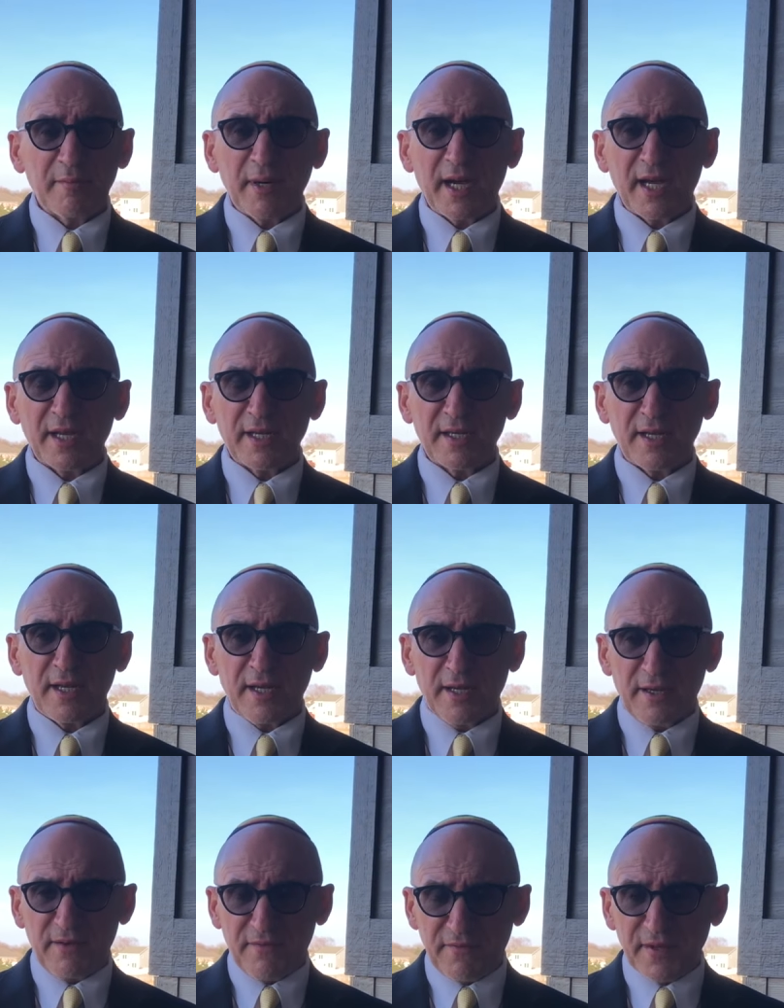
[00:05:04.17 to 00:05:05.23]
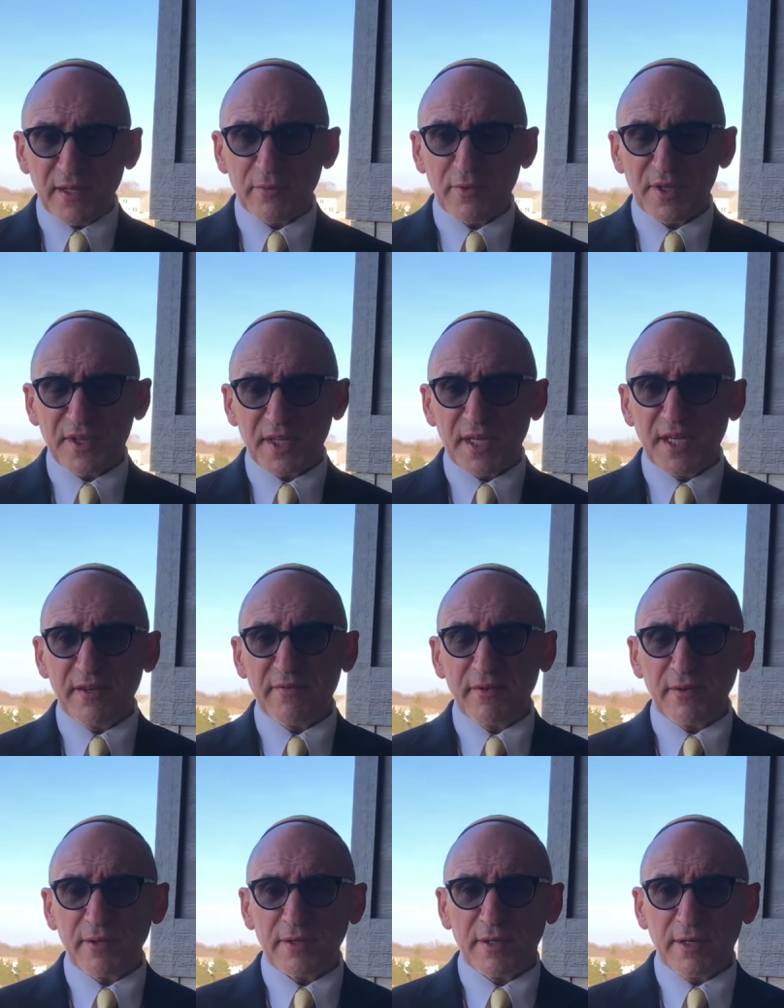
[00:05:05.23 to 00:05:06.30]
a man filled with
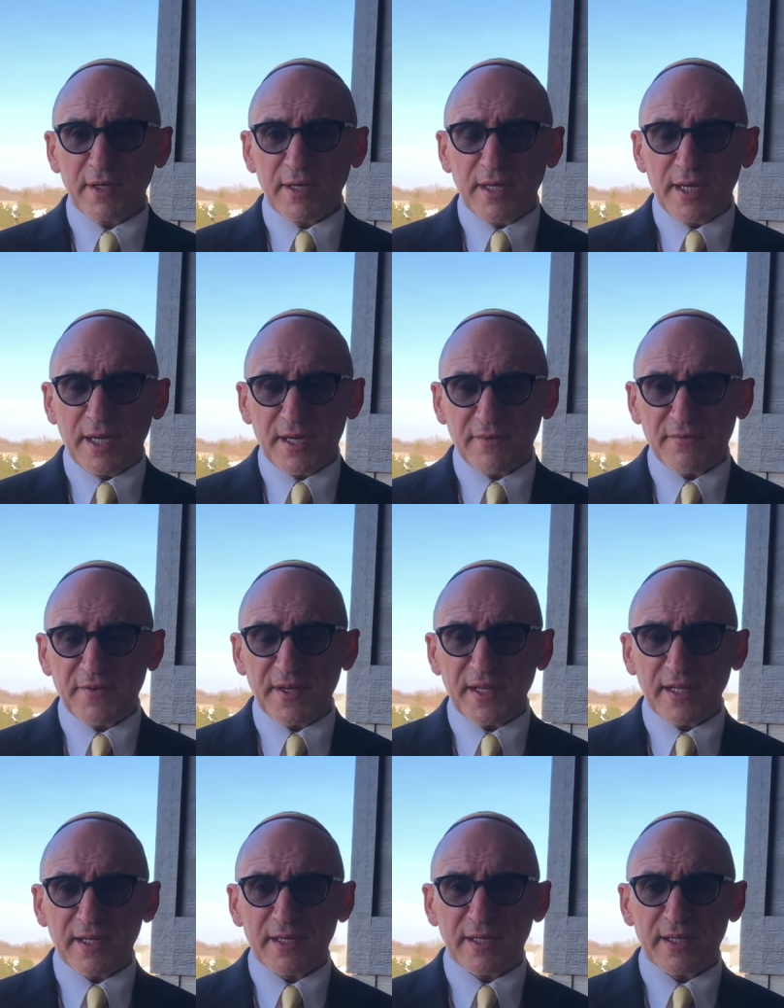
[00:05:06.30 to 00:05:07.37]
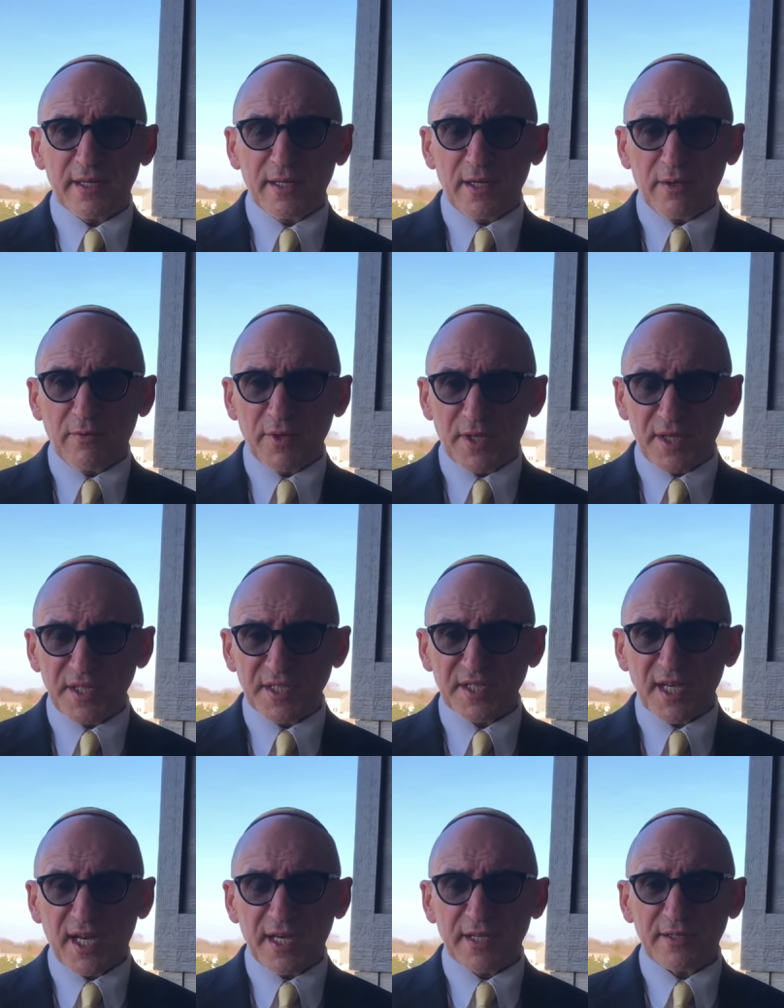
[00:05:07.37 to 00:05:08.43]
evil and filled with a
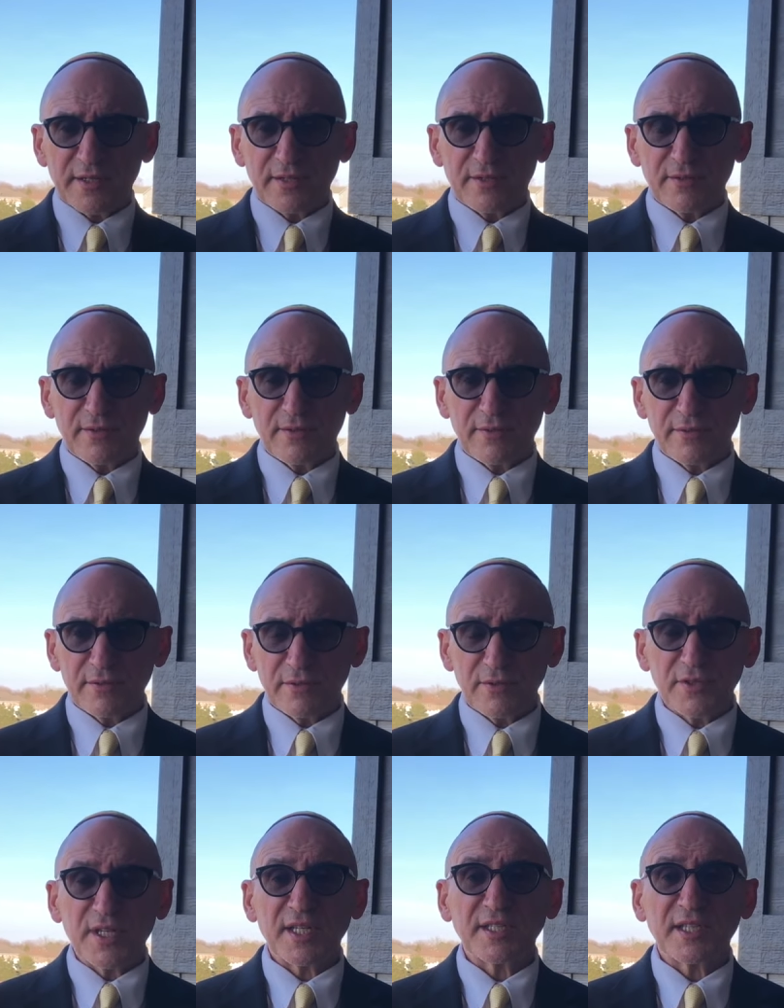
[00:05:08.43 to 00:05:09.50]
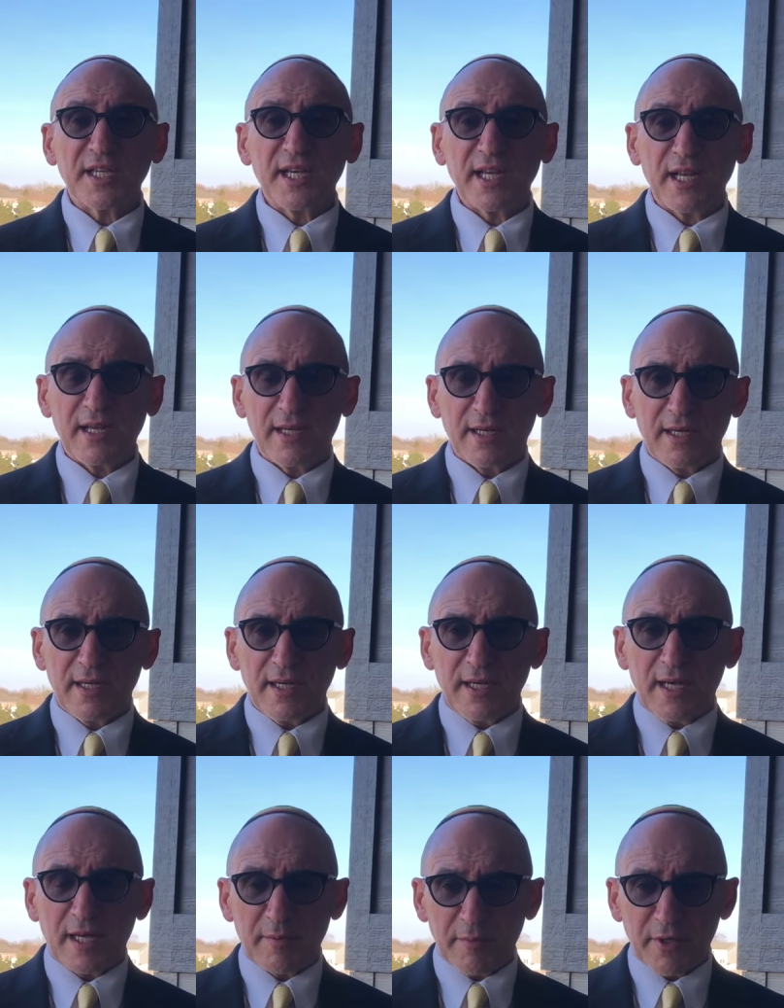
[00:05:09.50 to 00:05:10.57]
desire to just kill
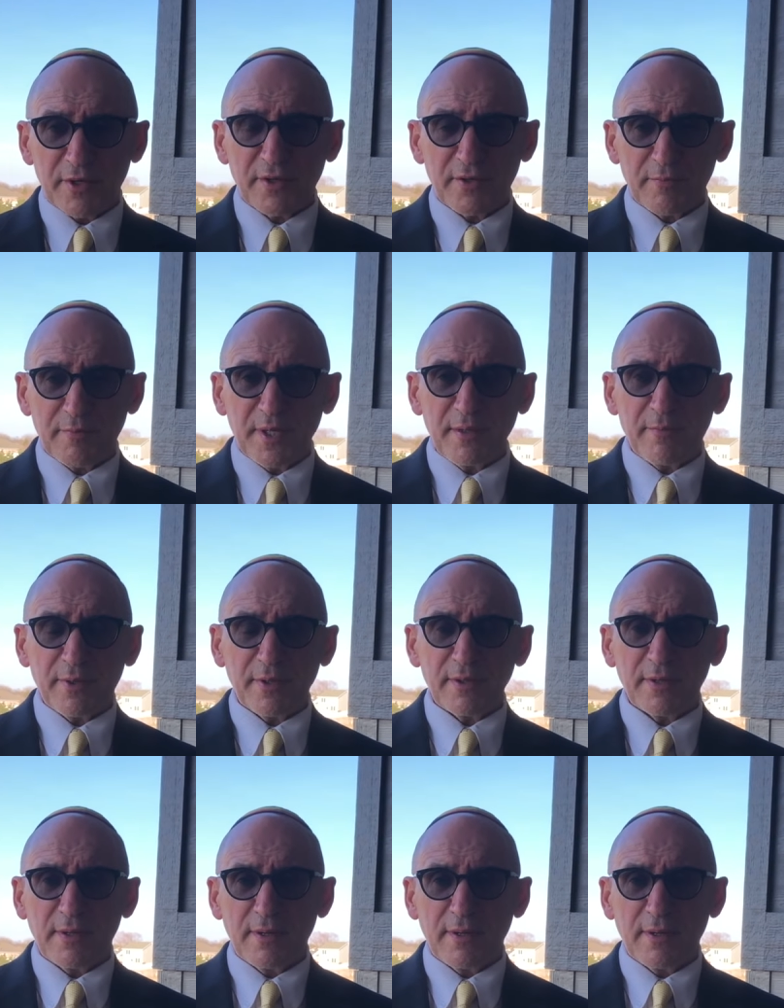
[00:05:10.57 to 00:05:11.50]
and murder people.